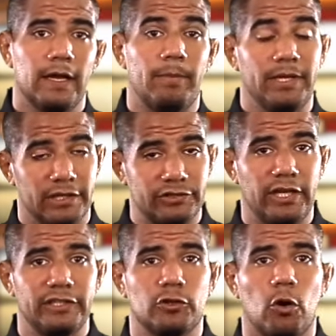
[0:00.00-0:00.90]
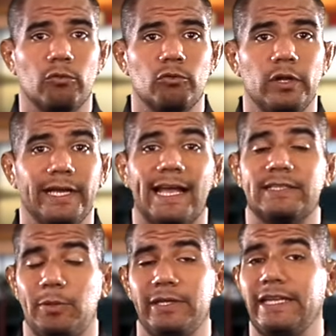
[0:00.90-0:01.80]
but yesterday's court ruling
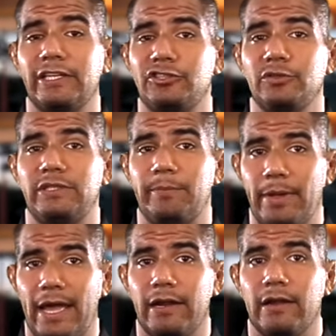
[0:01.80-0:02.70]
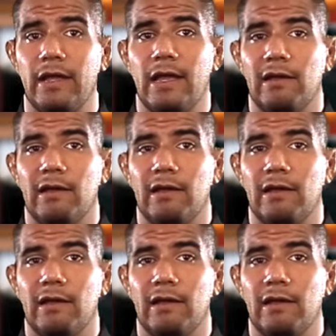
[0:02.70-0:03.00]
has put the issue to bed,